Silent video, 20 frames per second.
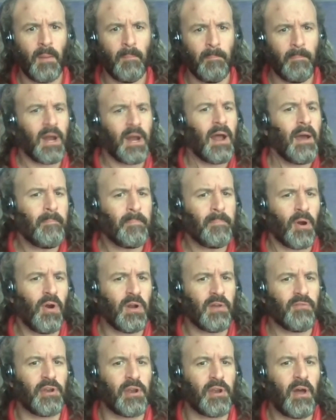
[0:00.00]
But I'm
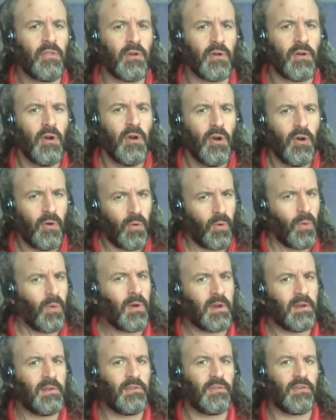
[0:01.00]
part of another
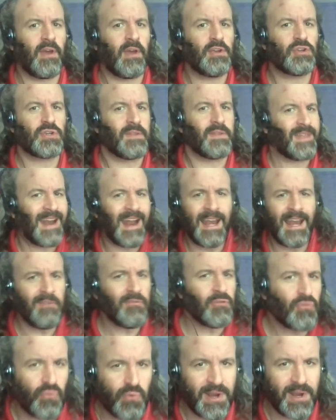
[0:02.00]
organization that I didn't
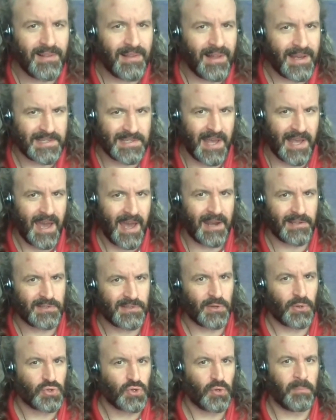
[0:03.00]
even realize had a
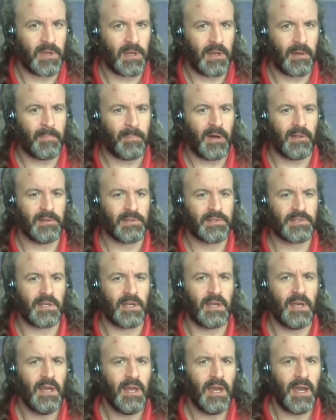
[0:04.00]
social media
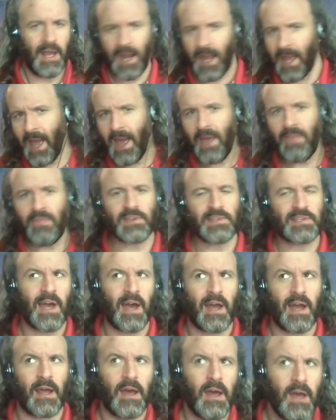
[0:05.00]
policy. And I had this
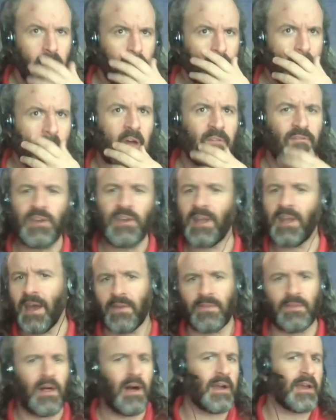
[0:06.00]
kind of every day
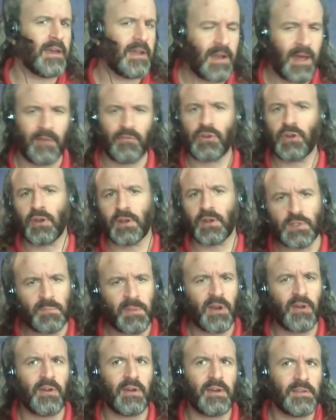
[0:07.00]
I'd log in, have a good
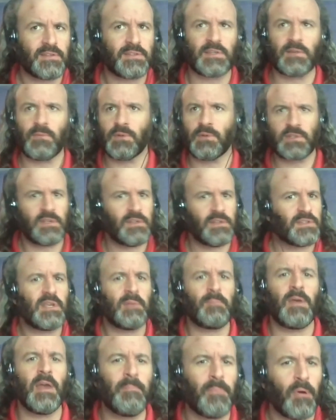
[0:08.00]
experience. It was, you see
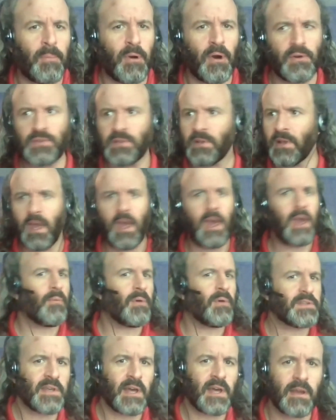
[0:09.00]
people post like, hey,
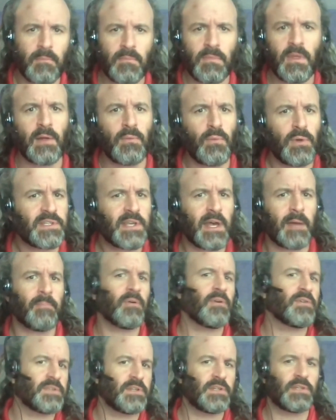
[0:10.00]
what's that
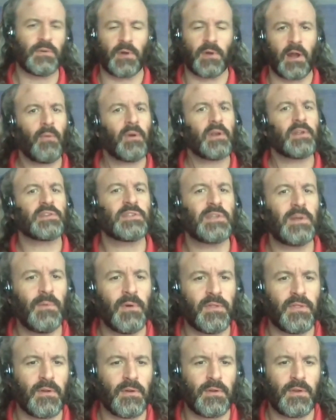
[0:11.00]
person doing? I want to see
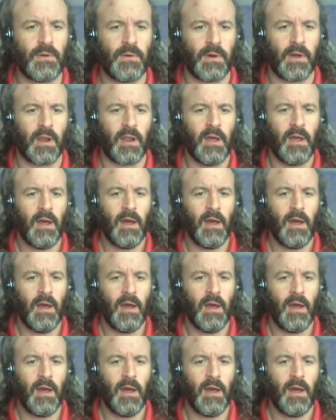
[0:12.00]
what they're doing.